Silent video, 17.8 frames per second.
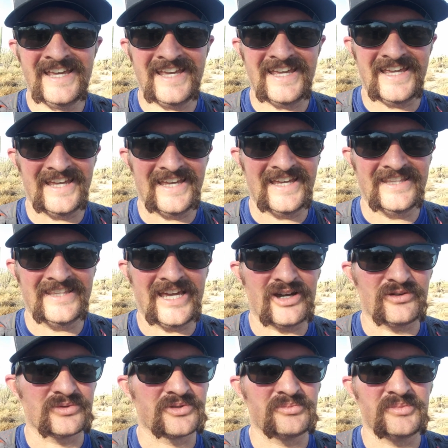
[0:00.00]
And
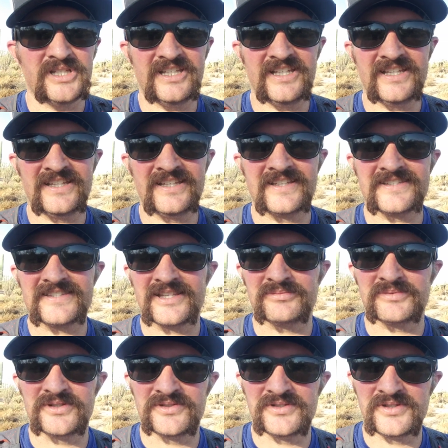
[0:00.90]
that was me,
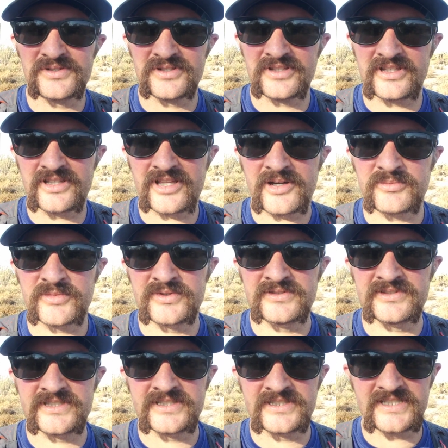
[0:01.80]
except it was usually a lot more than
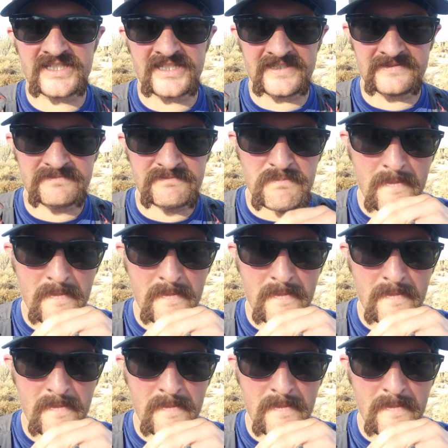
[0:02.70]
13.